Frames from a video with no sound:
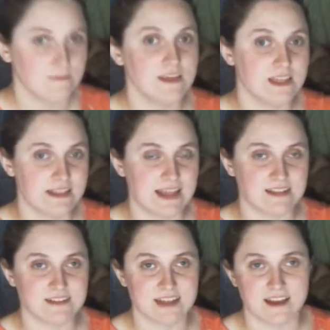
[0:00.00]
in
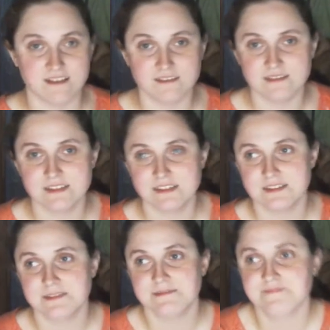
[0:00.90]
that style.
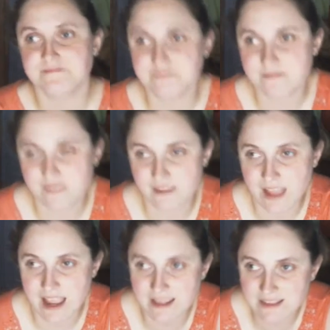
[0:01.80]

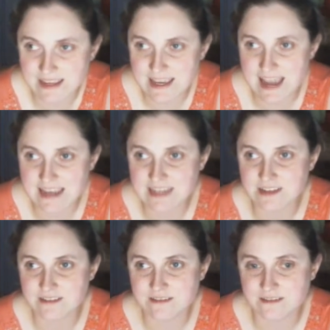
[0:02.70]
I
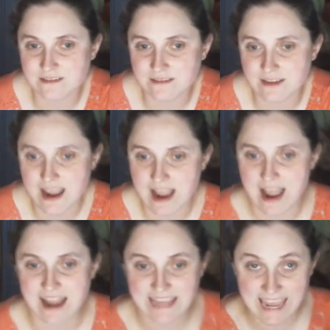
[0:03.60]
can
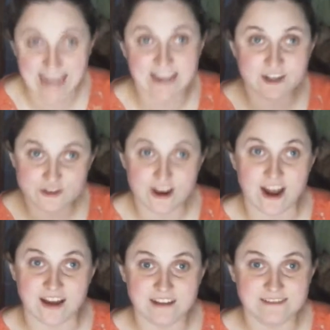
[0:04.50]

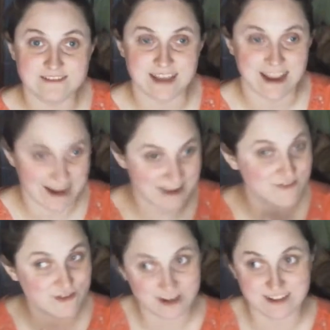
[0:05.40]
draw. I
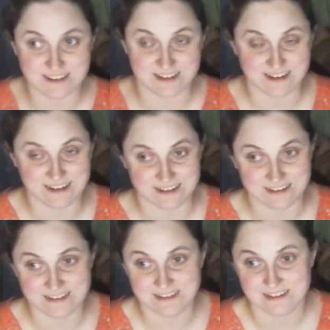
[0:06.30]
have drawings on
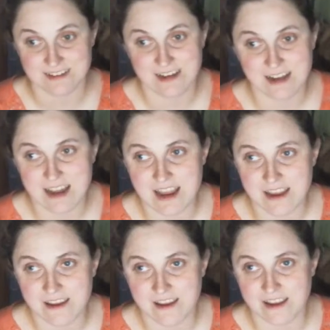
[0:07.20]
here.
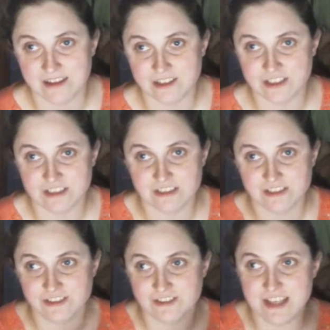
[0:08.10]
It's
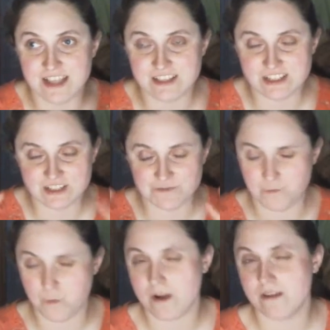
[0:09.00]
just
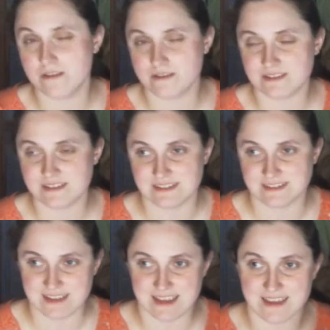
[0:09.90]
one of those
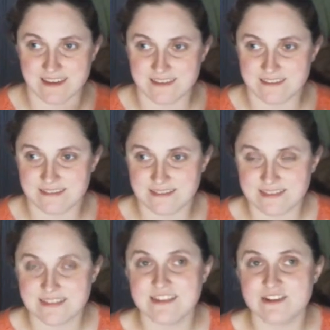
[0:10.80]
things. Like,
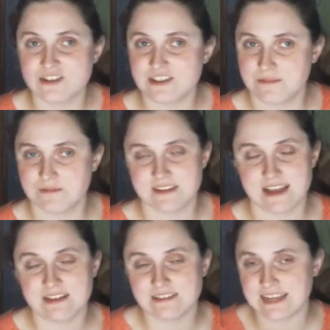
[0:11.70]
there's some
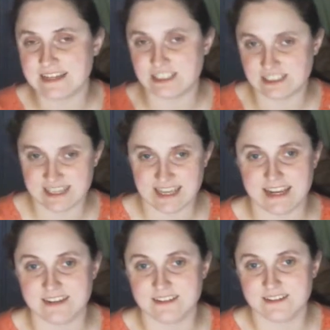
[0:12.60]
styles I just
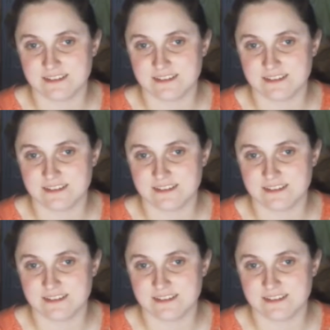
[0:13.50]
can't